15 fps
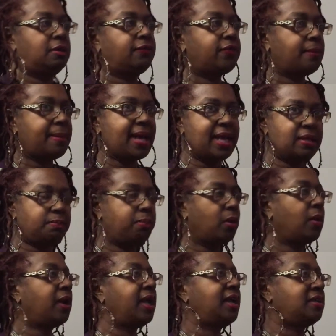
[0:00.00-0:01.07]
for my
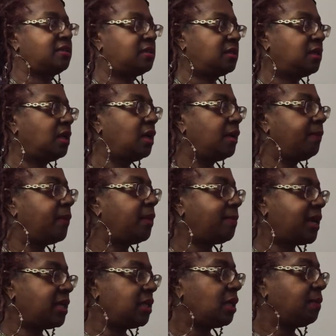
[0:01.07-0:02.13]
boys and
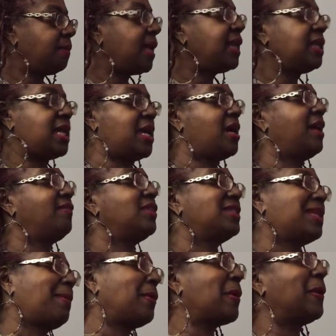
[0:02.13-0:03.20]
my young men now. I have to stop